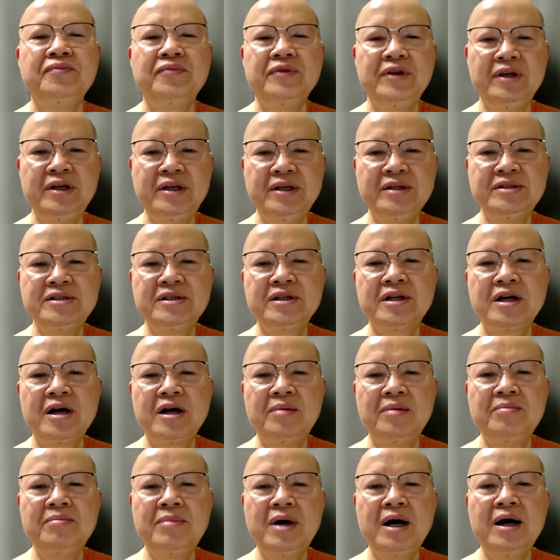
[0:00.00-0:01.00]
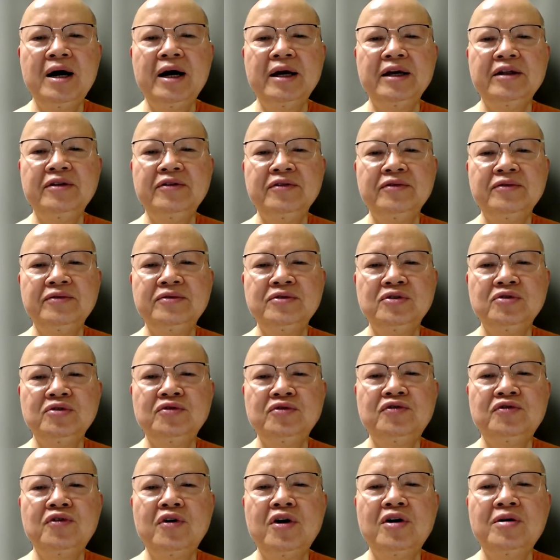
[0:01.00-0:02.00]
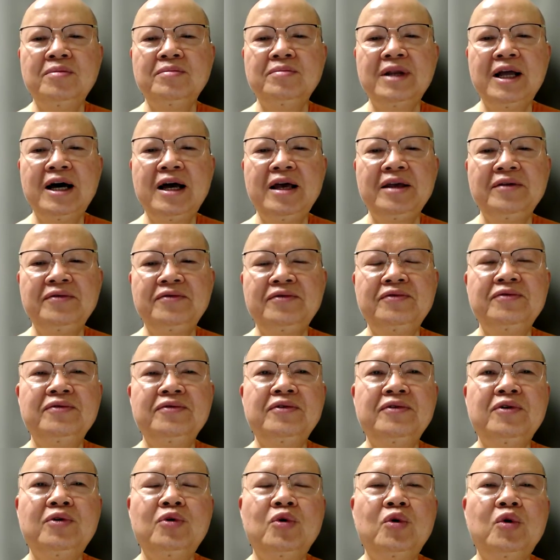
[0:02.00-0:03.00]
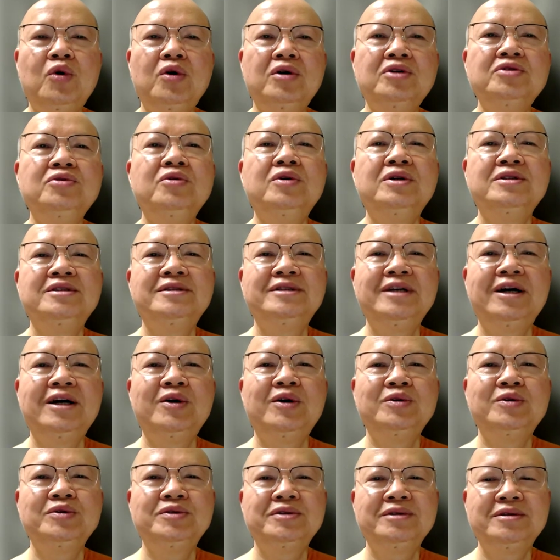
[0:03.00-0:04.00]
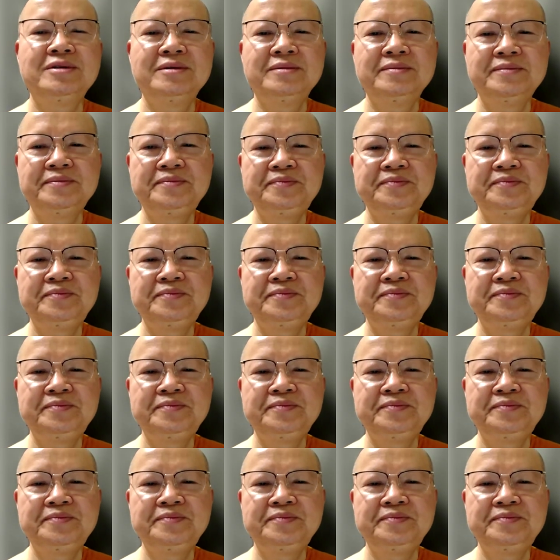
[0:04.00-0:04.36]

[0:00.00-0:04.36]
These combine to form life or your cells.